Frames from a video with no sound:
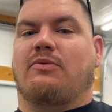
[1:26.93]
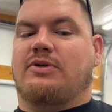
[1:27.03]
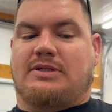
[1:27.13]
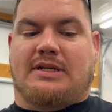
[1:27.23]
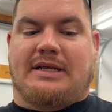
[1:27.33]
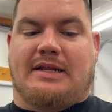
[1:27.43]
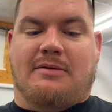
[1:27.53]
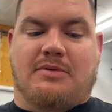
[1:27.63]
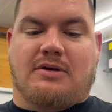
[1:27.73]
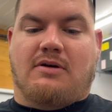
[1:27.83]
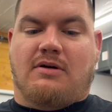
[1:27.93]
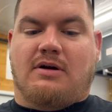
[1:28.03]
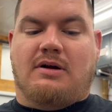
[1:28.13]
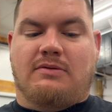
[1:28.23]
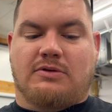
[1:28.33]
We're just gonna get him in the
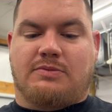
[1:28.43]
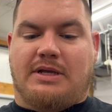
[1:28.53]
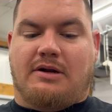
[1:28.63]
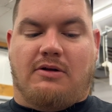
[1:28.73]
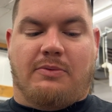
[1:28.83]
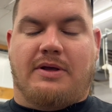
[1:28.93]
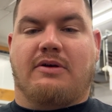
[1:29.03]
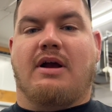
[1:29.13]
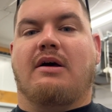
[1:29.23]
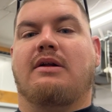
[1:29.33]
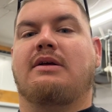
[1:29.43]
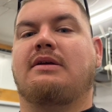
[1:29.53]
car once we get it all the way on the ground